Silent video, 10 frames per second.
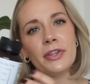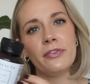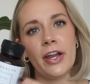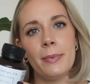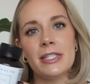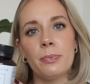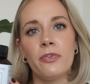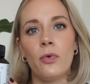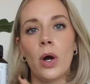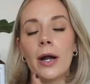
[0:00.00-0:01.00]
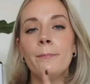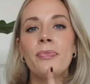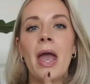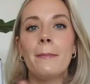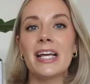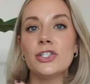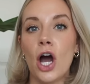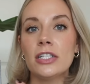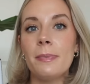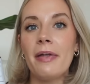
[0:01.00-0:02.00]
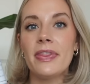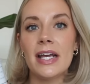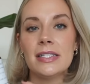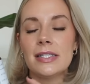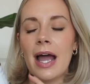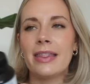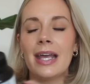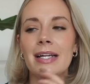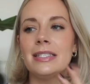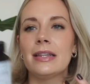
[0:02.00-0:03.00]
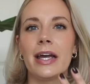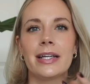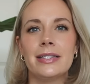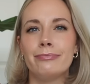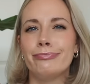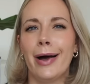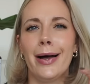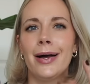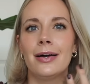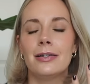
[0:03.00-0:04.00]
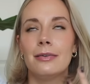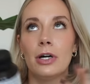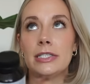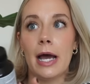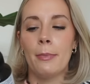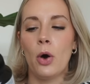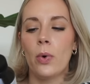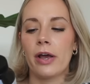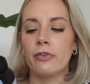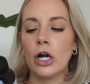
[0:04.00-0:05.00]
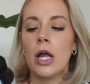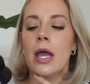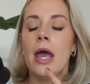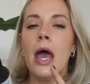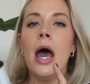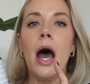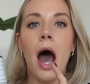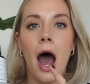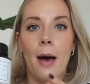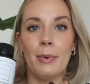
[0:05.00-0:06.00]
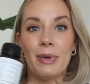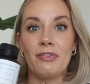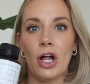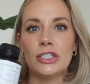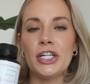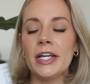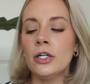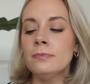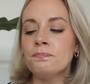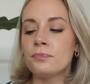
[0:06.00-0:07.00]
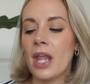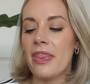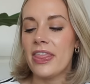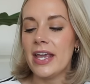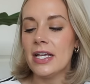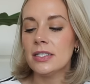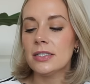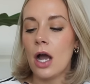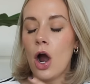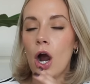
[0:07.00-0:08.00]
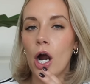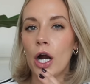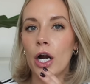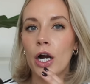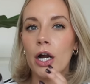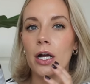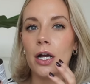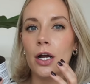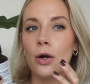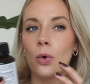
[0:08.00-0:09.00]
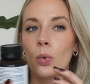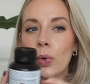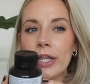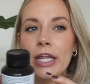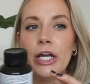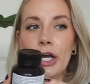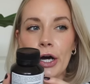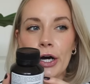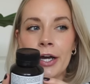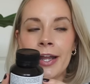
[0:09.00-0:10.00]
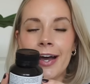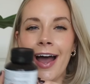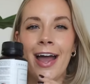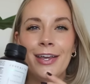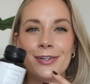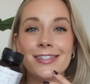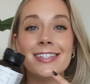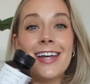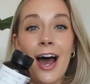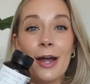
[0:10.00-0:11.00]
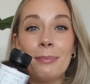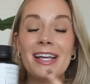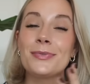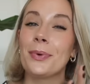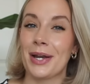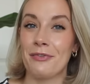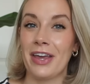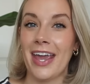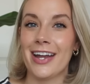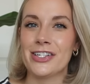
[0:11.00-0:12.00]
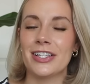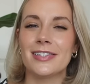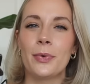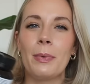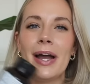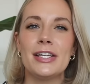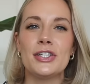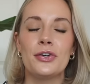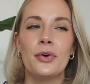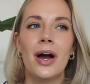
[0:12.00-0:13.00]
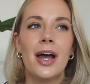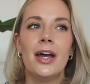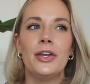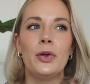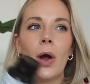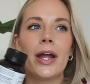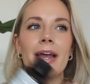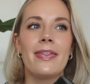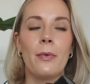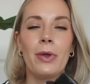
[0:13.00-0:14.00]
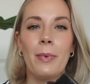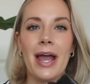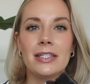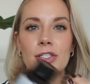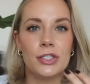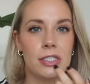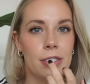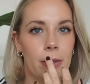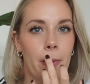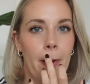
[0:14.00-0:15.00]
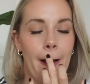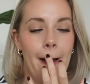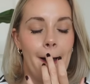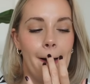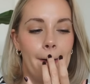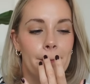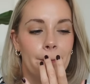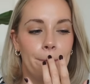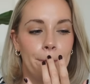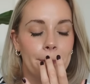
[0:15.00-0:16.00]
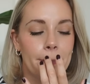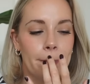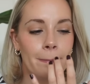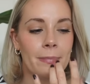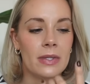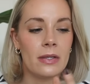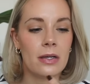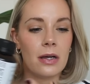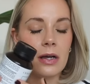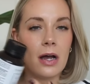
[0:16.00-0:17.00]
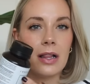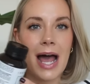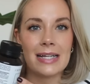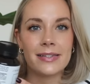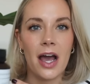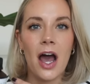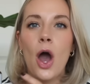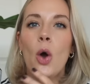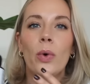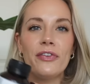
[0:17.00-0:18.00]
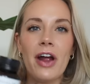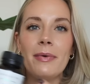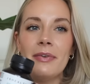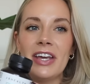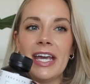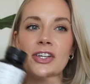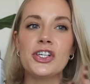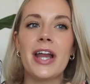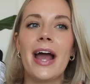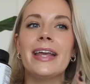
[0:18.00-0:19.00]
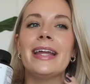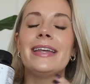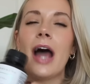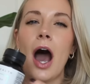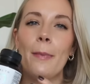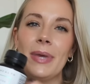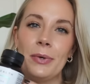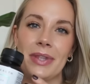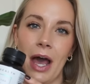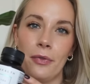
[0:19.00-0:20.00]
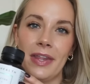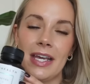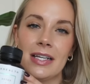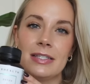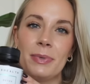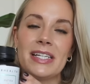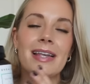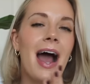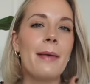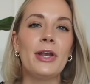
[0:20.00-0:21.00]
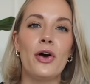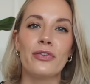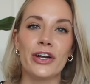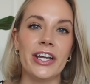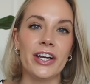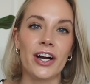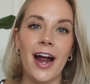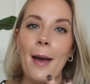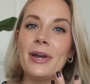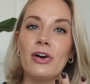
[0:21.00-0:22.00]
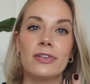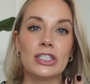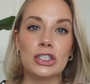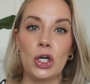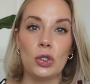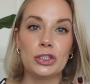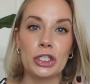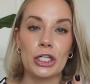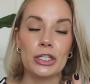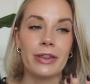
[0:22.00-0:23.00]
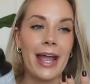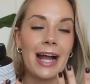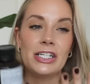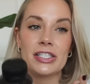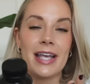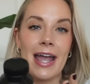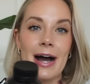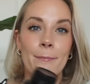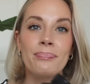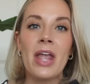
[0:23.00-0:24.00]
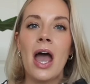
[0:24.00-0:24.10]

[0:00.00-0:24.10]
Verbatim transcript: their vitamins before, but I talked about this, I think I did like a, a demo, whatever, um, on my vlog channel. These are really good. I used a ton because we went on vacation. So we went to New York and then we went to, um, Alaska. Whenever I'm on vacation, I cannot be without these because I'm an overeater. I'm an overindulger. Like I just am. Um,